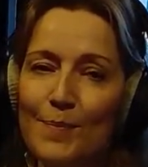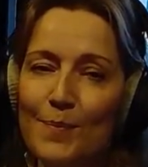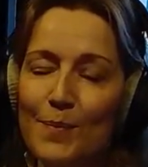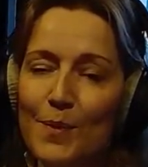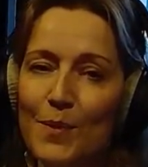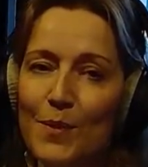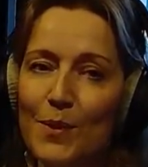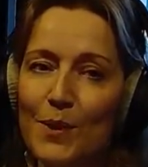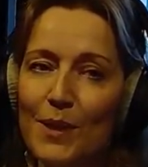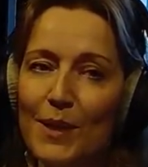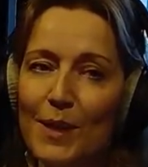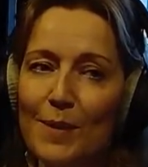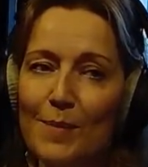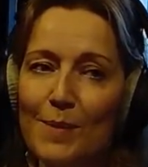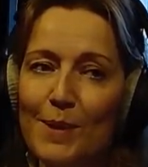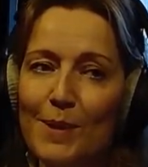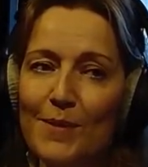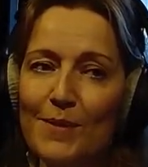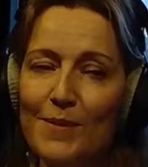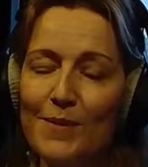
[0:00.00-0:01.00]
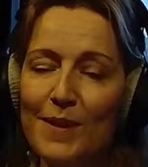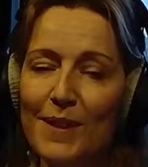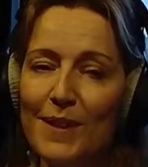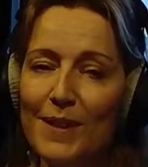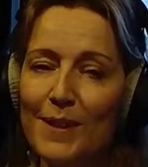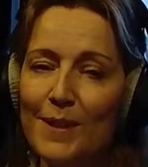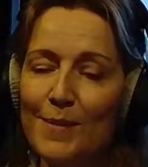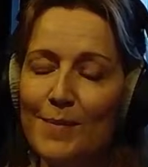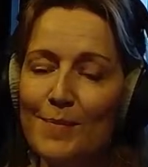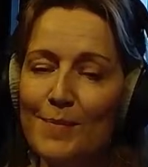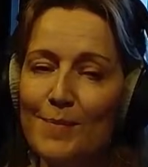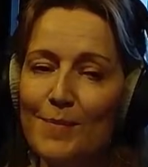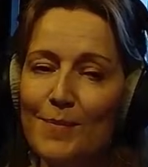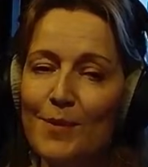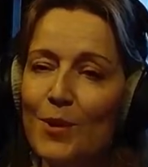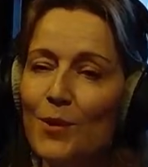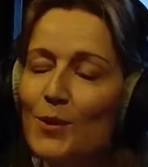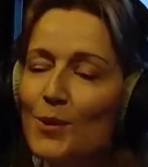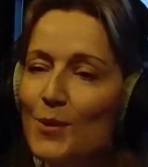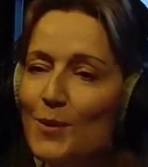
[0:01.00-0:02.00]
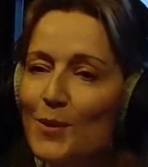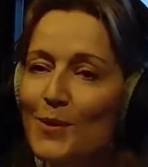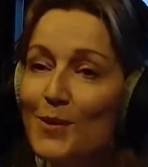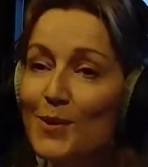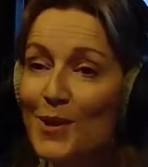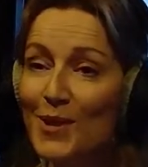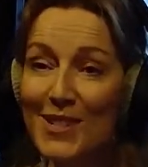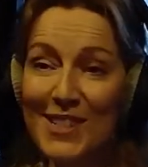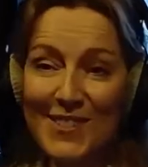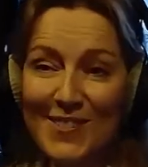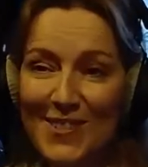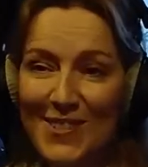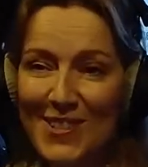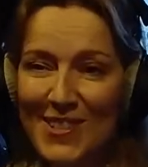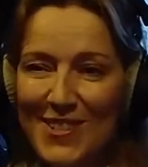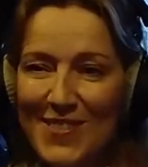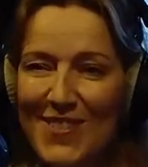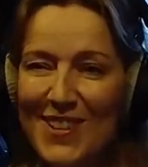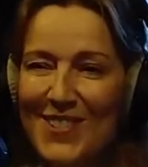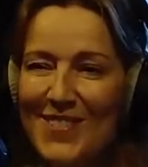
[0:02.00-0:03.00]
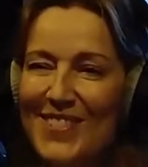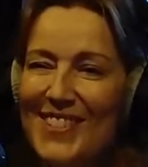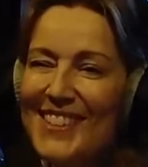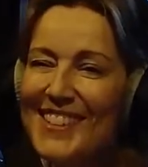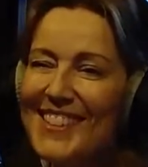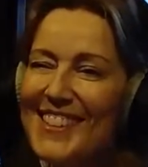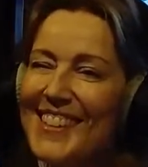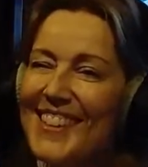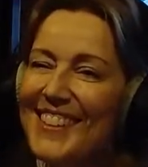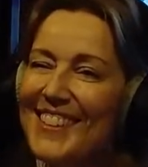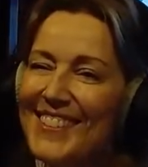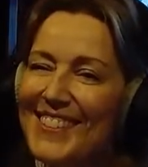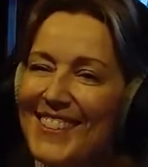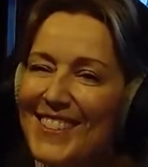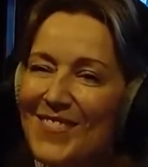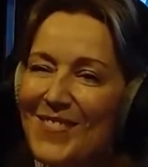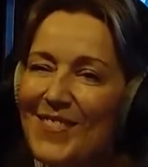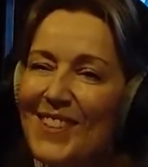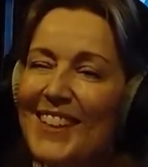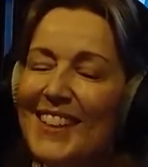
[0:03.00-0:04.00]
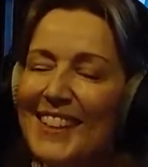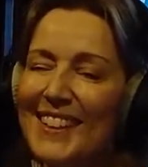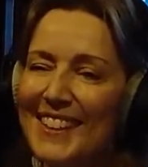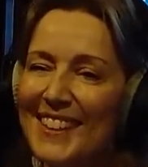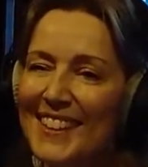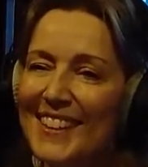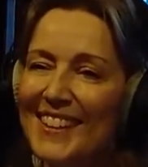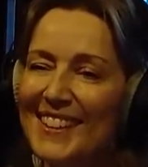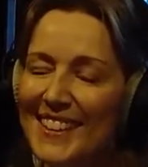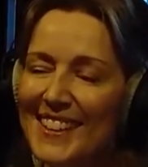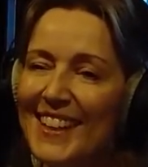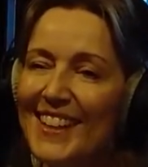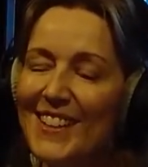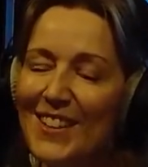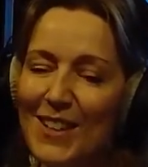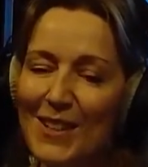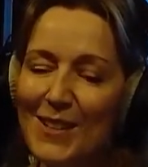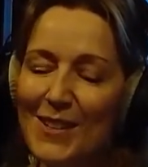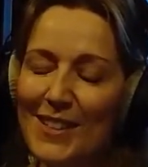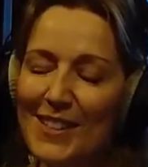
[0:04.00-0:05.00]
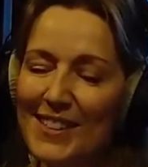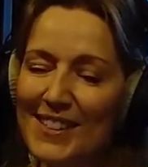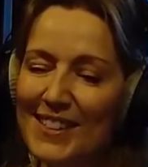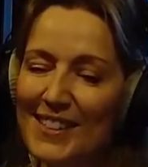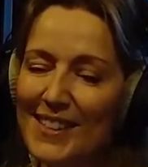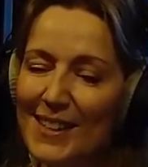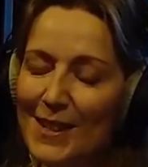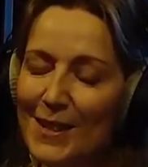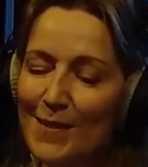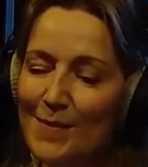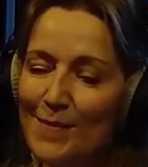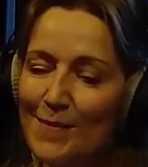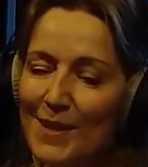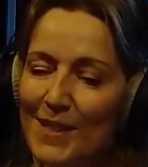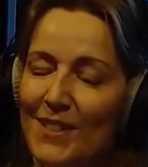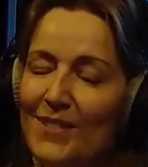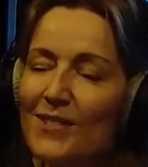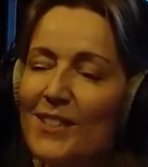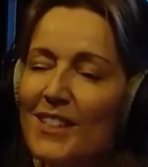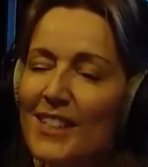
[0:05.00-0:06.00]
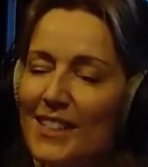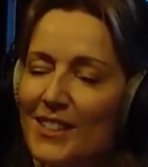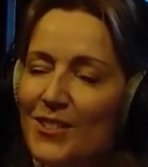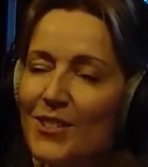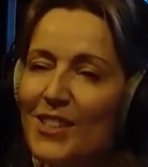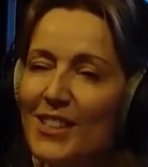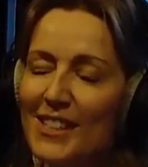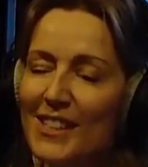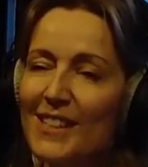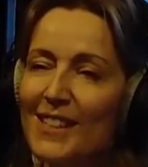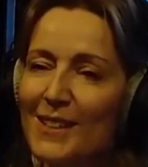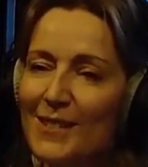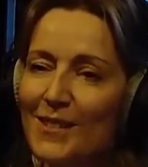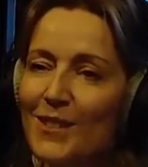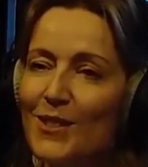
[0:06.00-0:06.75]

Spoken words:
We've got a couple of roles that we're recruiting for at the moment. So It's a really interesting time to